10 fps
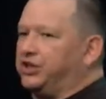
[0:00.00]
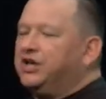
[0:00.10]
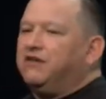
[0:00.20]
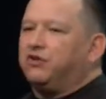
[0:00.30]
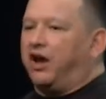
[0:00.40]
and
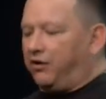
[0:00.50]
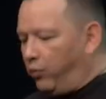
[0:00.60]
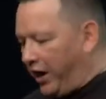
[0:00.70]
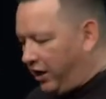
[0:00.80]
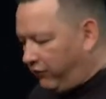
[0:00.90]
if you're not
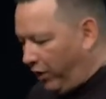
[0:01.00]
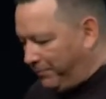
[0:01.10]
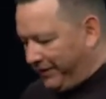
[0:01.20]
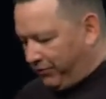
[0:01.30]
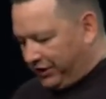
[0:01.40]
aware of what
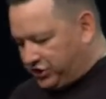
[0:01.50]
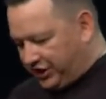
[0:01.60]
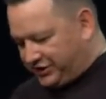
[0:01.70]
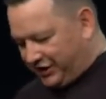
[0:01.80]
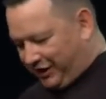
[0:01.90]
Be Rich
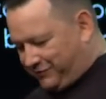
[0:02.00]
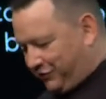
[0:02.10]
is, it comes